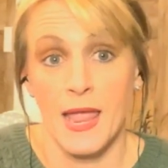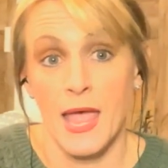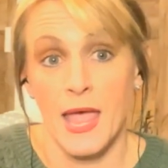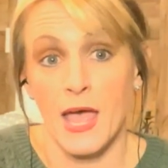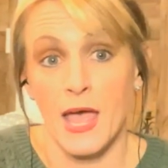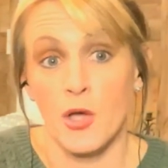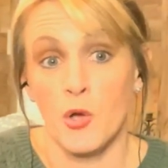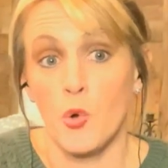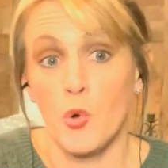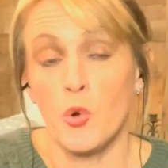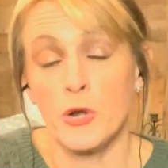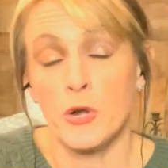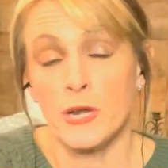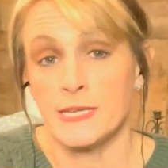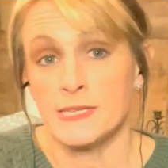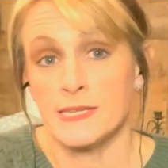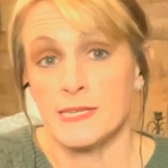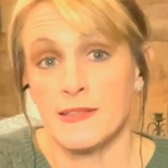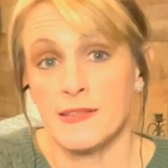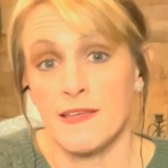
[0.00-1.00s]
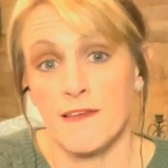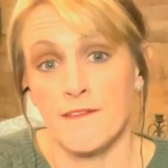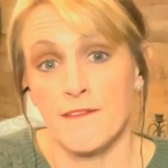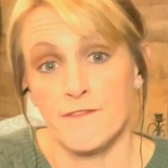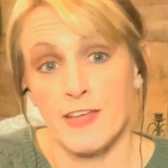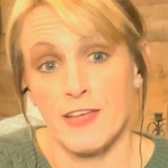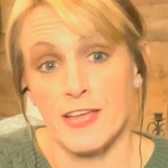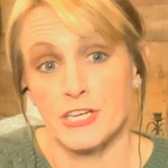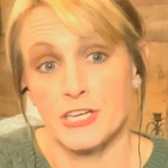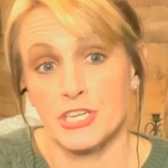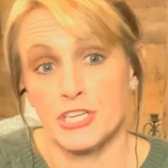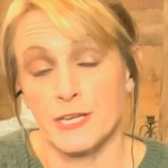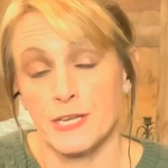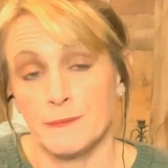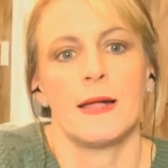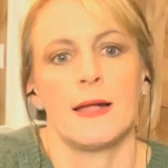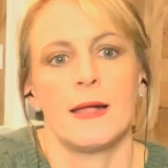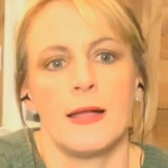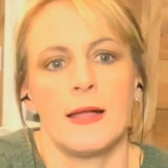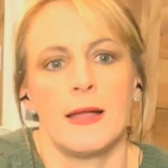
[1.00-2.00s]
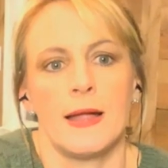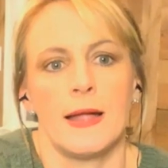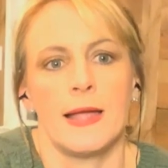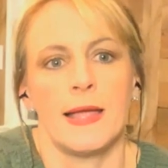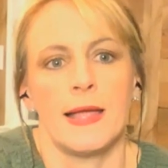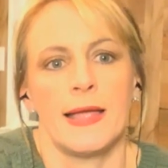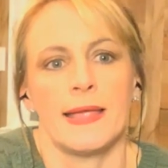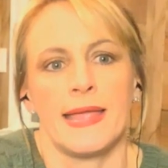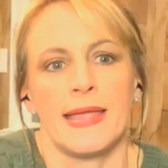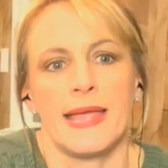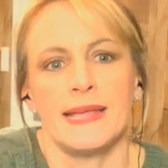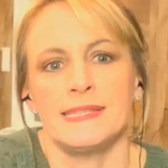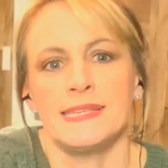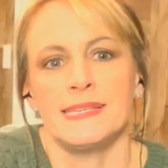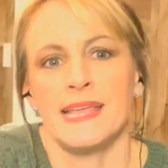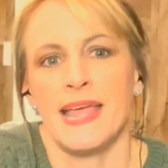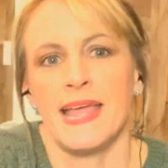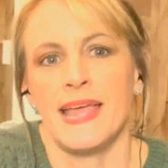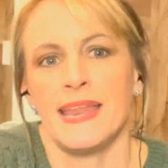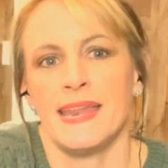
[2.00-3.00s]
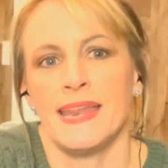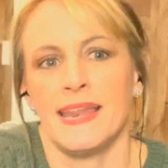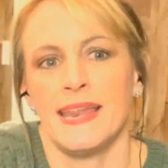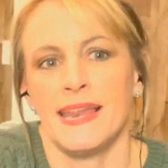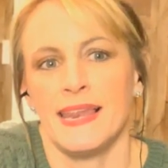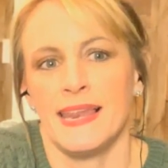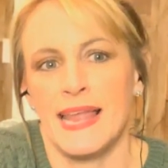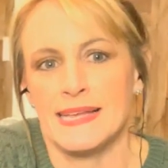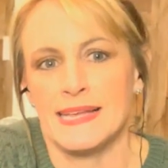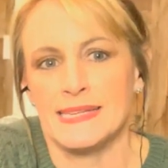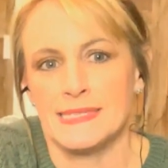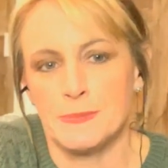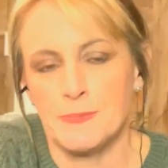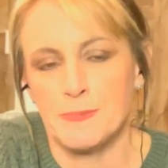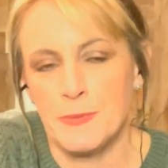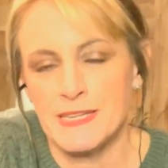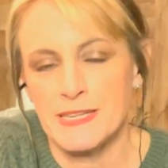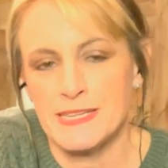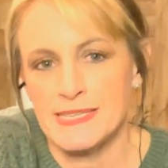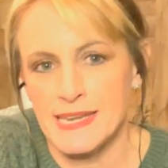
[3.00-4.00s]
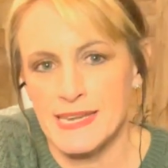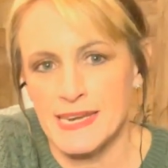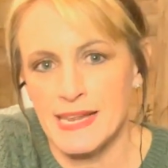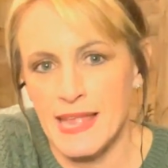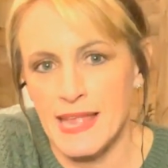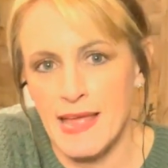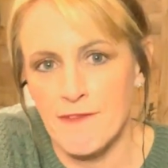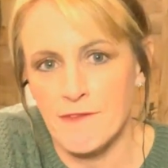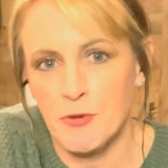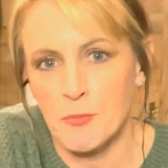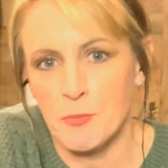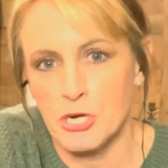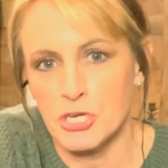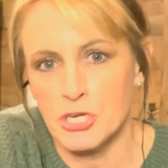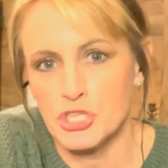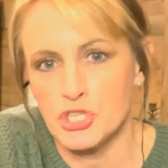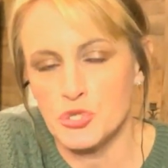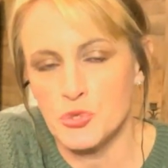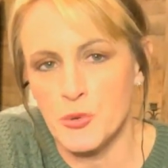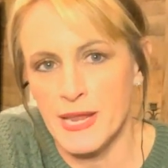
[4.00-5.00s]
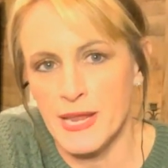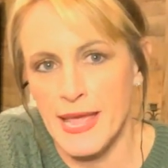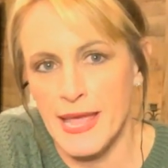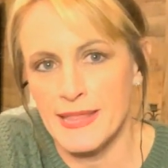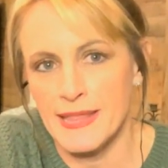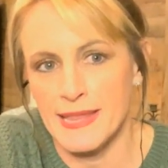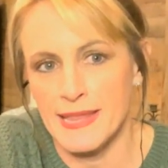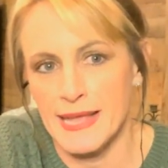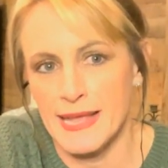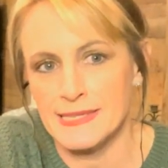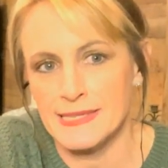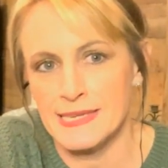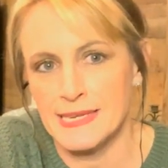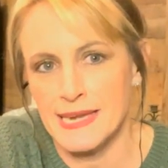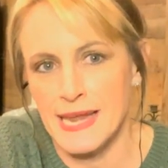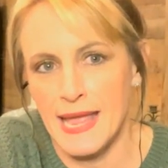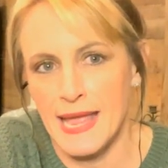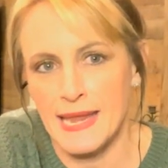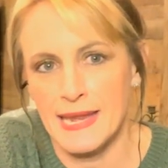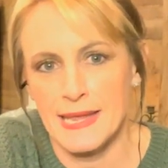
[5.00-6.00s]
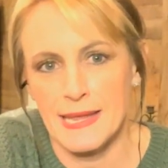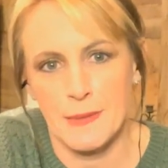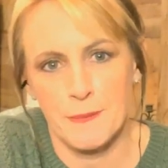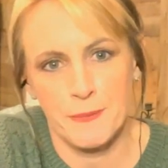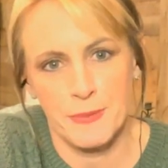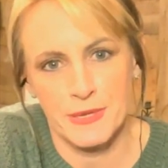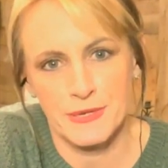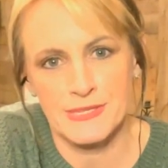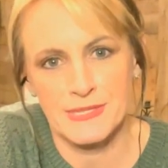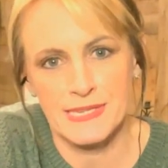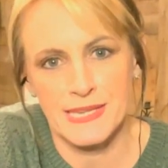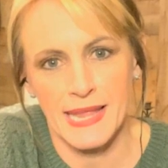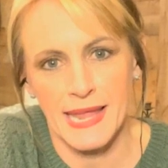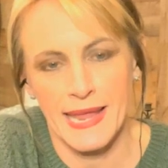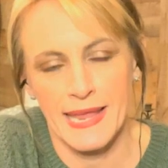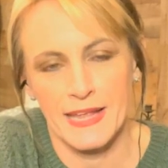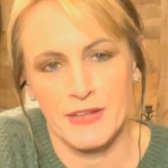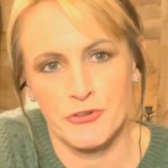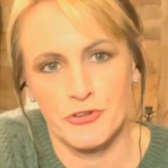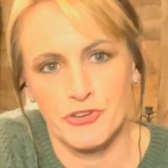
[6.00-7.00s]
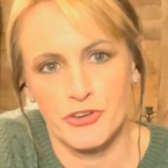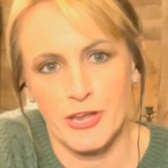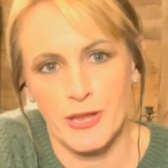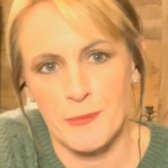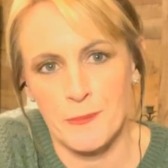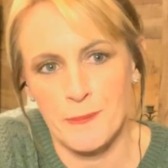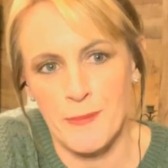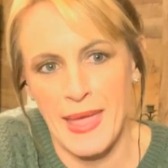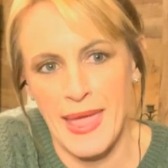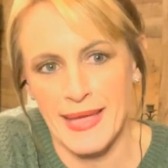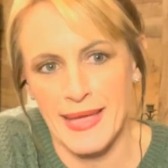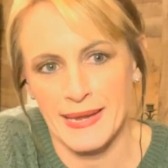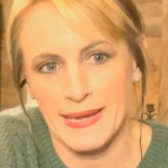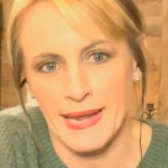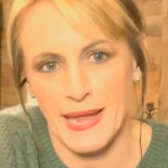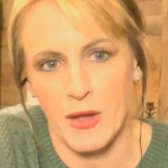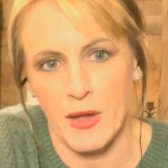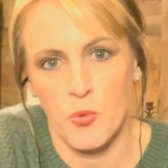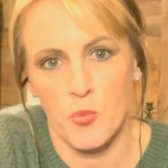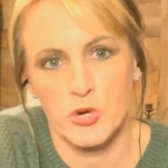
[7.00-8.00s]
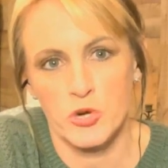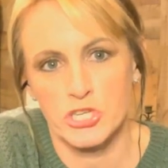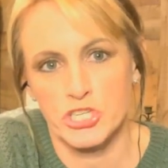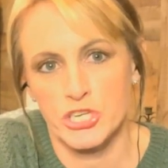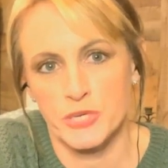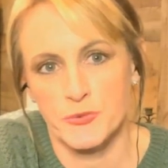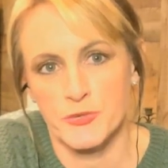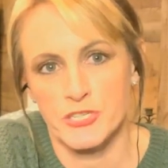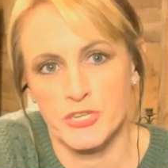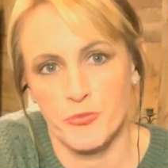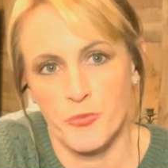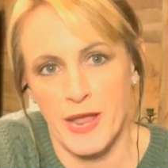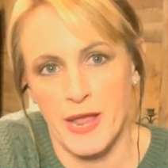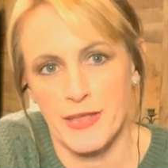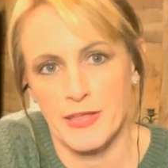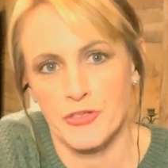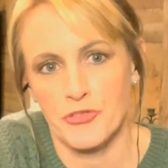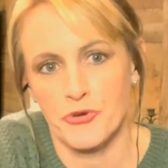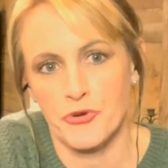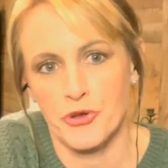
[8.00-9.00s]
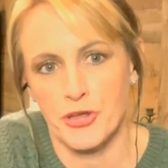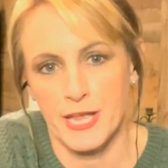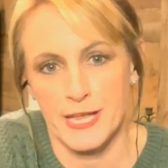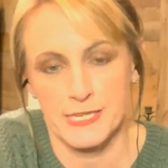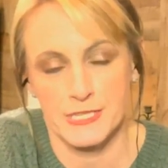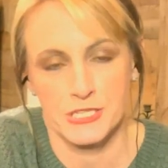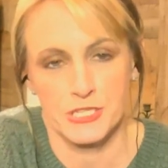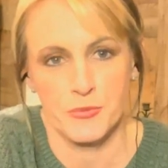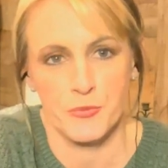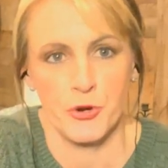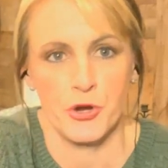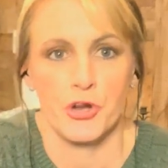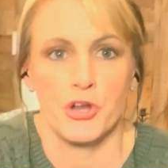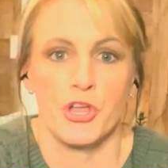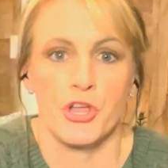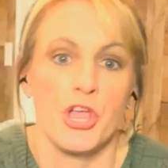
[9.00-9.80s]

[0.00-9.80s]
According to the confession, Casey had last been seen alive on March twenty-eighth, nineteen eighty in Bill's Lounge in Magna, where she was a regular customer.